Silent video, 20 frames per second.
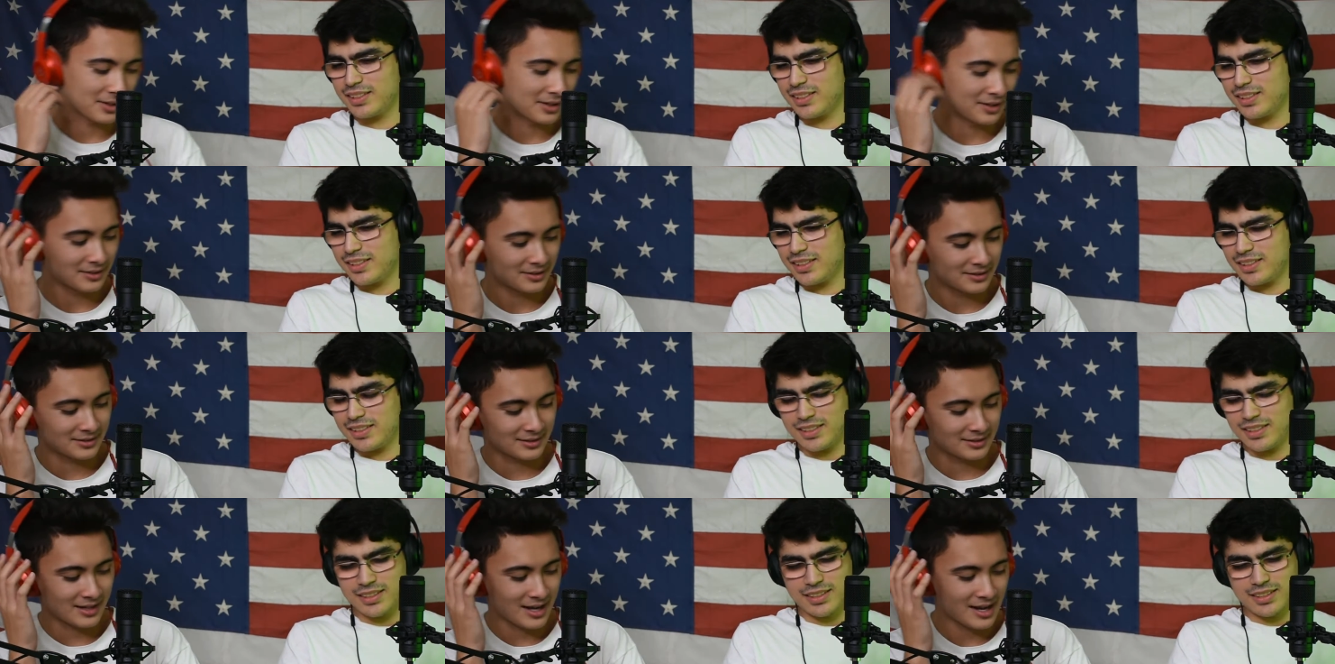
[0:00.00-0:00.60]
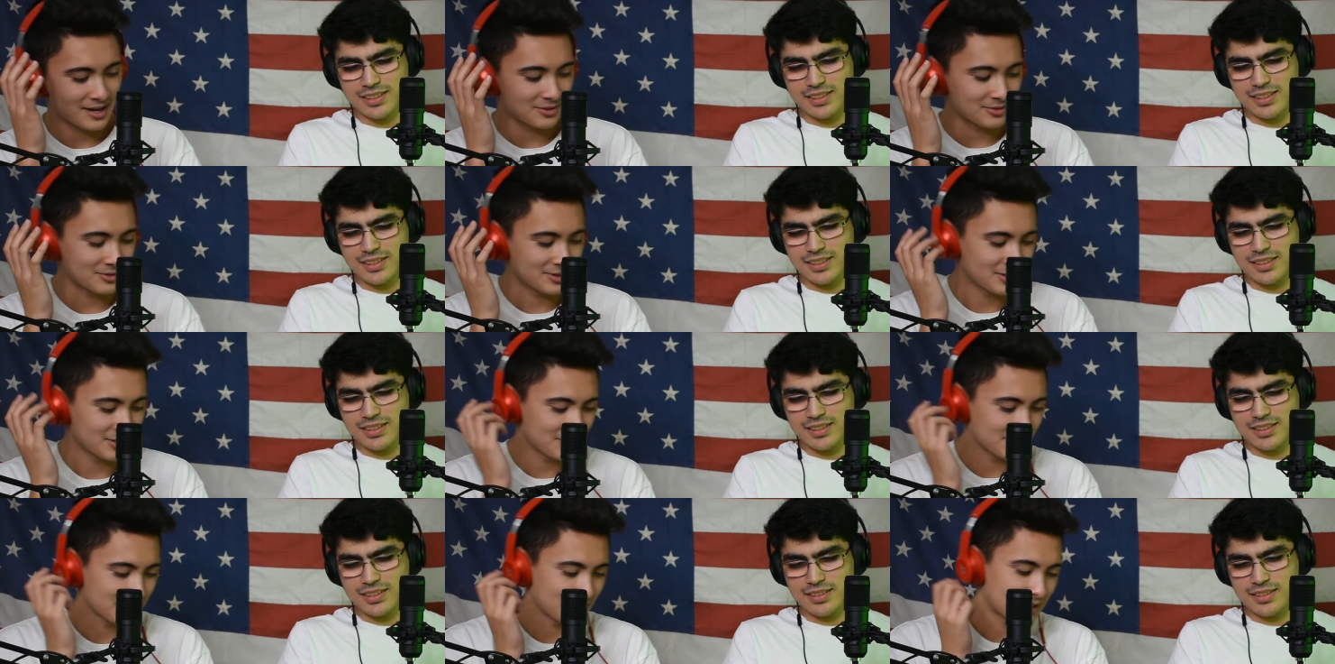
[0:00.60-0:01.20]
Speaker 1: where I don't
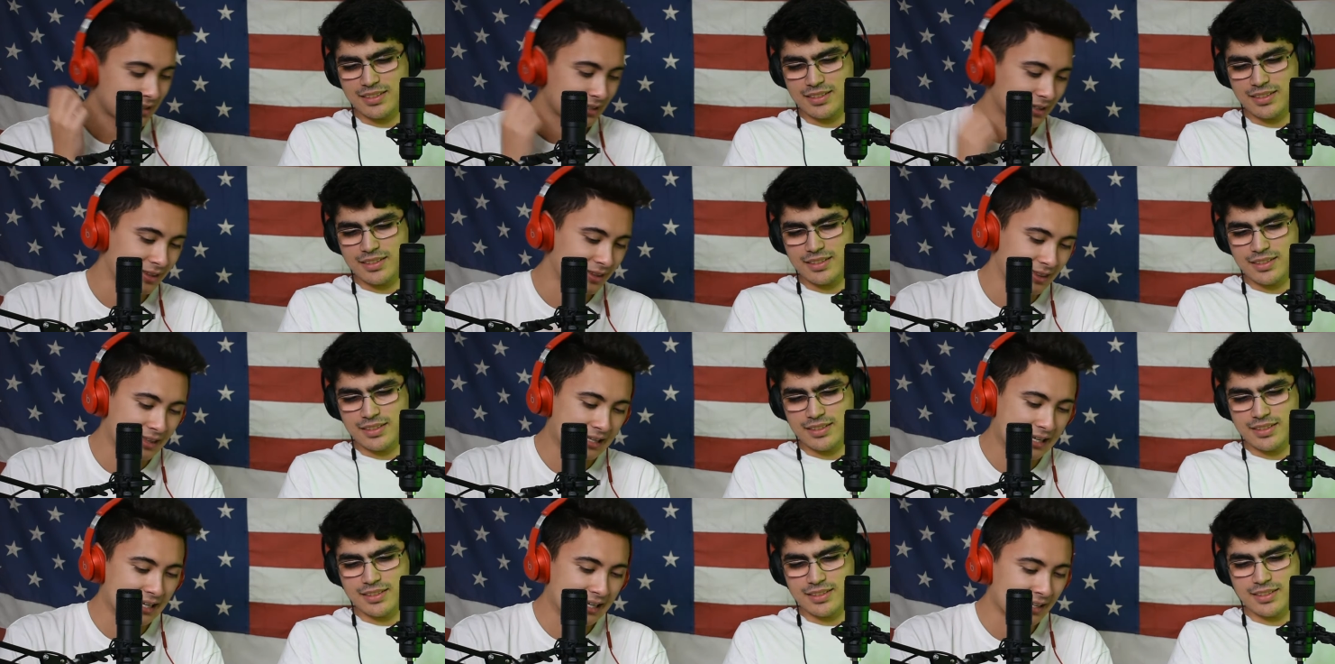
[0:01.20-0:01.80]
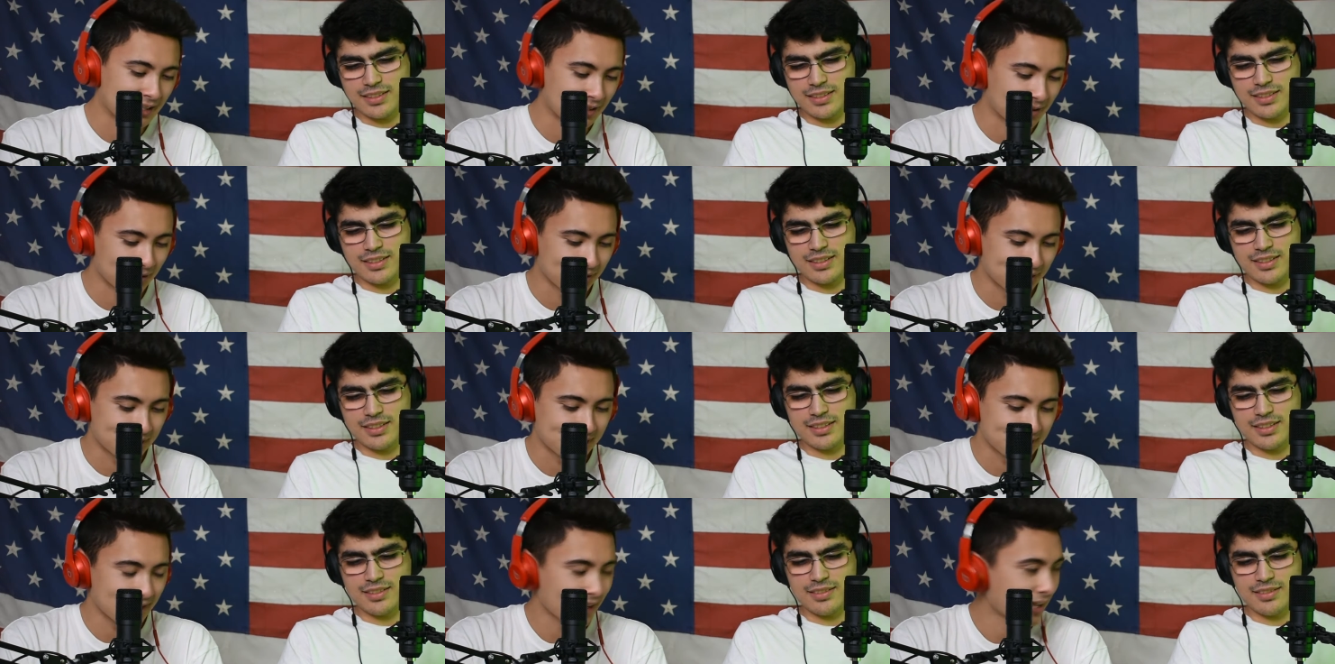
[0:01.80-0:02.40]
know what to think
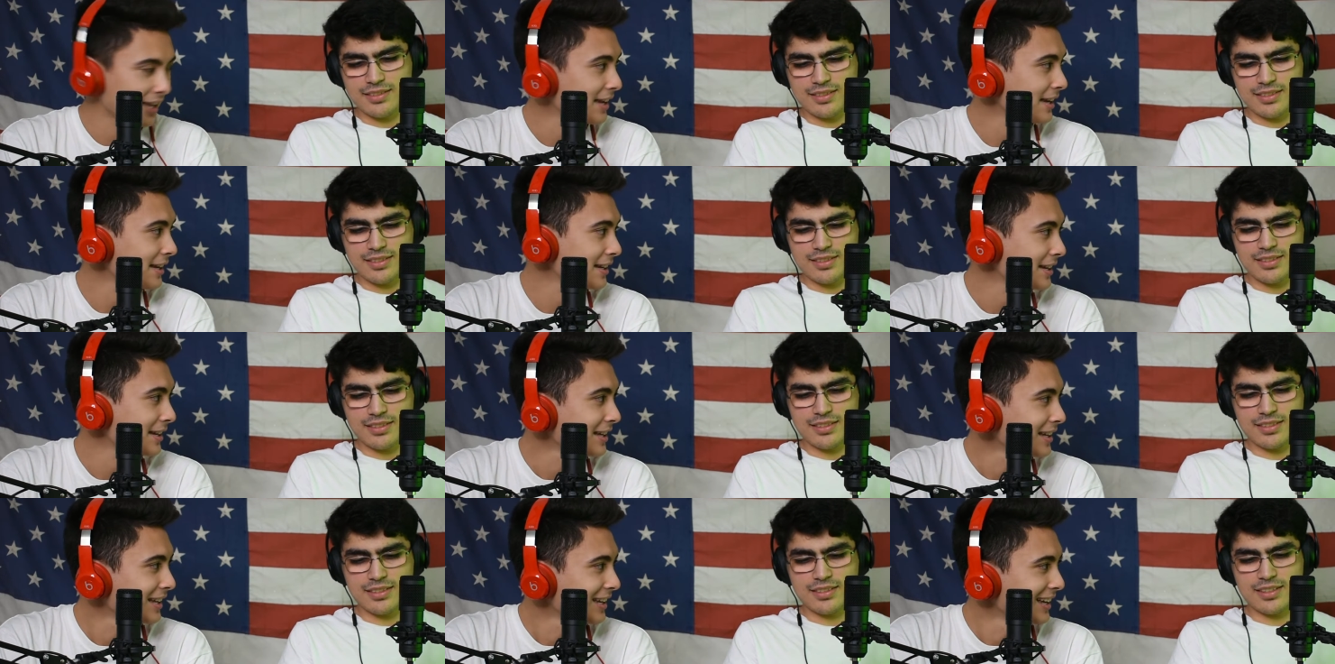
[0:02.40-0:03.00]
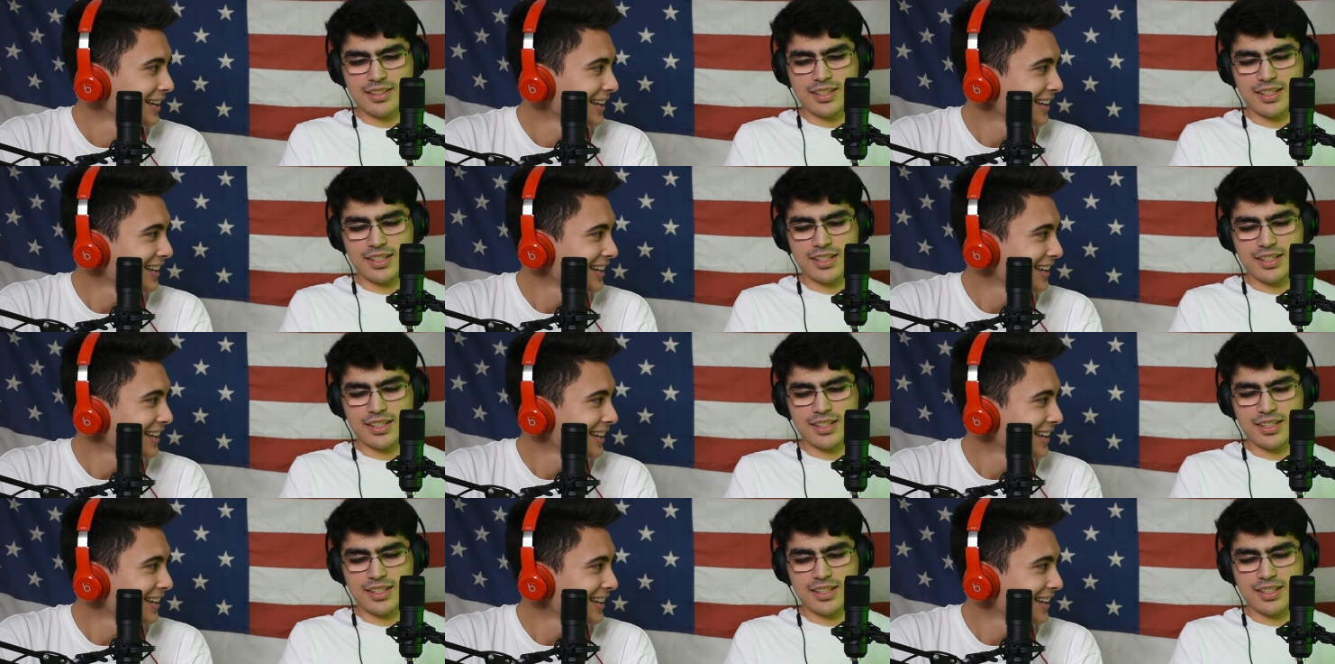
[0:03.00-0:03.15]
or say.